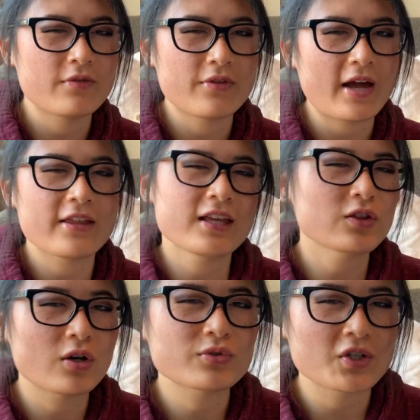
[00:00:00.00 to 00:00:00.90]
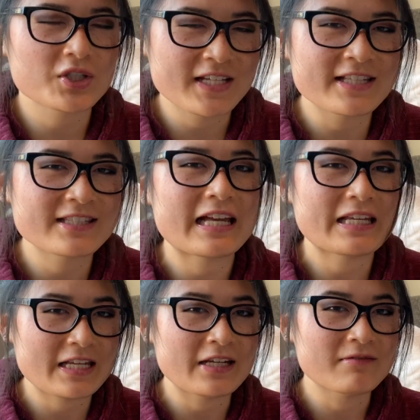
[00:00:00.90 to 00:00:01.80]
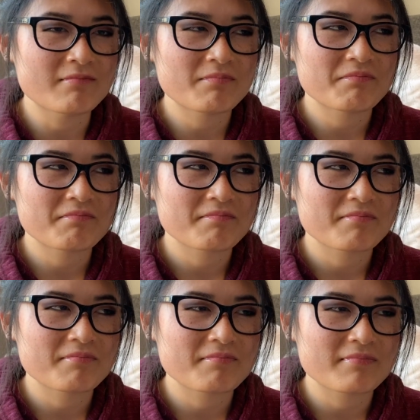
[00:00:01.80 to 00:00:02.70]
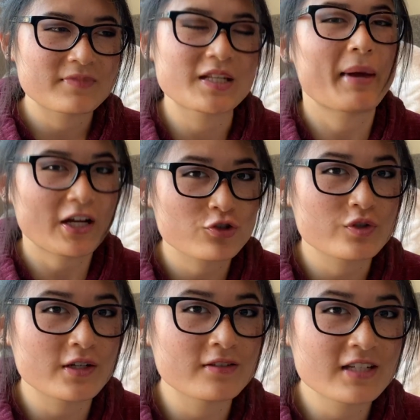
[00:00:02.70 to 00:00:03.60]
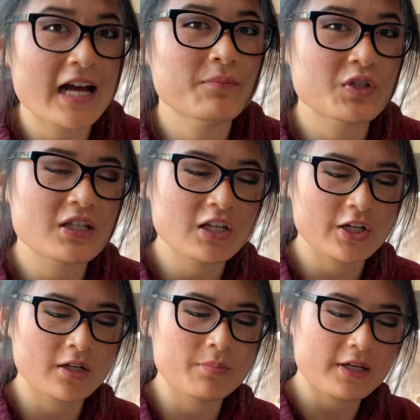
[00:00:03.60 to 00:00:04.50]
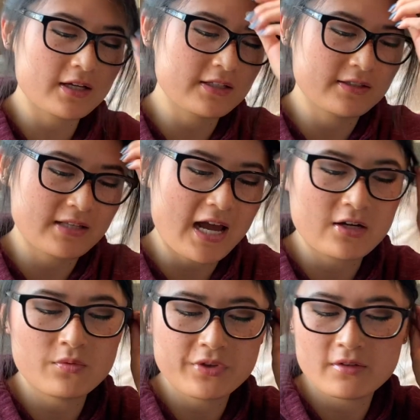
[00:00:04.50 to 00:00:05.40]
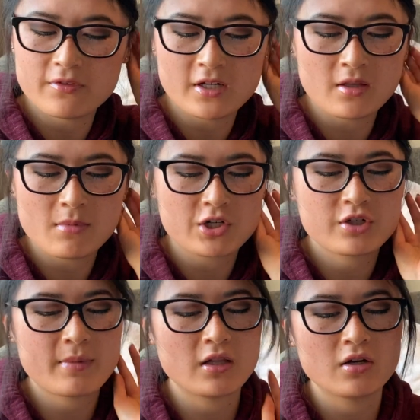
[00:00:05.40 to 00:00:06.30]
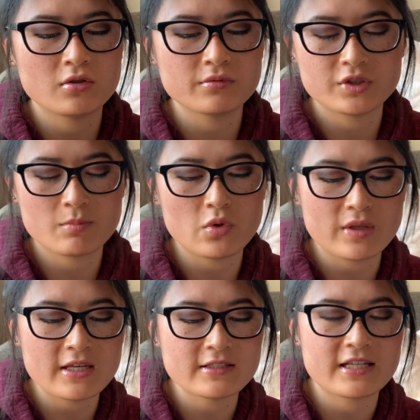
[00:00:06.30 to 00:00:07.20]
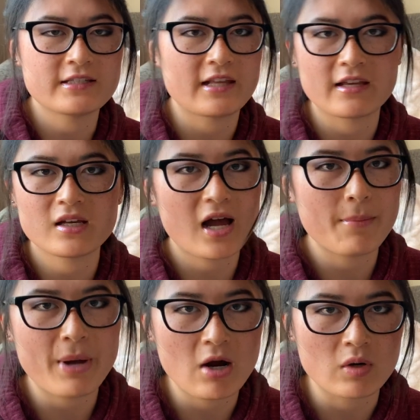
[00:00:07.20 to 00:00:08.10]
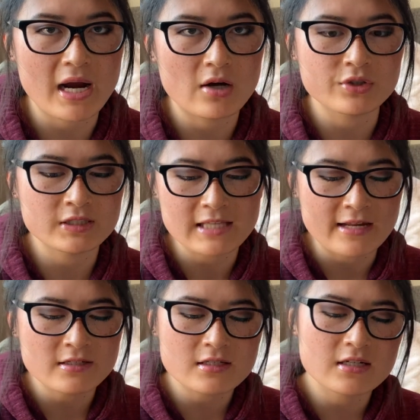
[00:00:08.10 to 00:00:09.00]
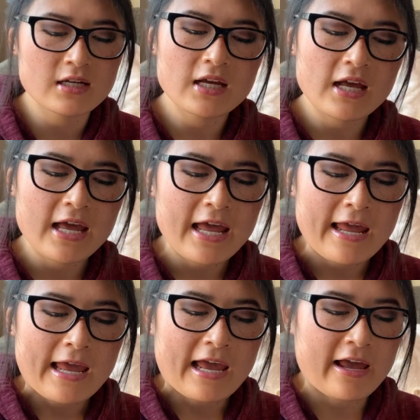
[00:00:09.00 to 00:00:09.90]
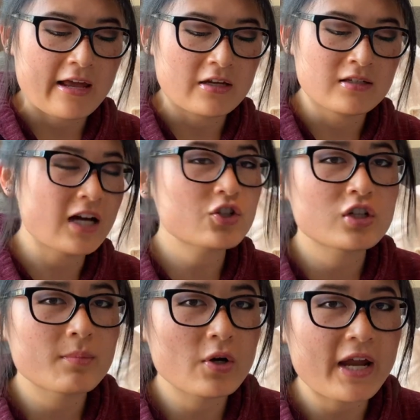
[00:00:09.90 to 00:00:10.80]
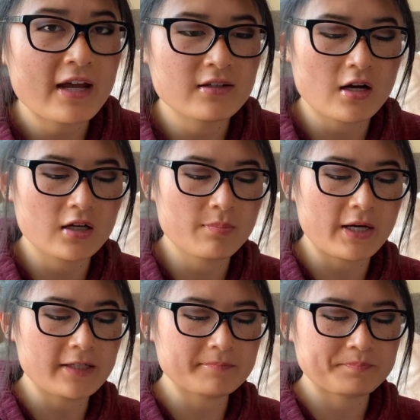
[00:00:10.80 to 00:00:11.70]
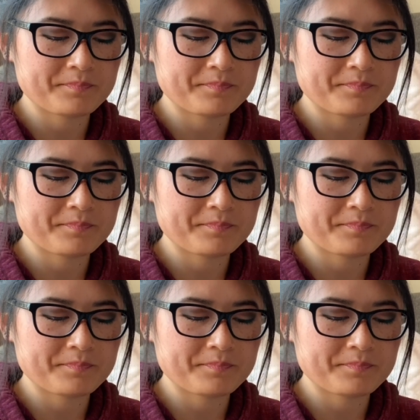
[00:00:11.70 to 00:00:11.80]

I think those are scents that need some extra time to cure, because I don't think Vanilla Marshmallow Smoothies is like a powerhouse scent. And not sure about Eggnog, but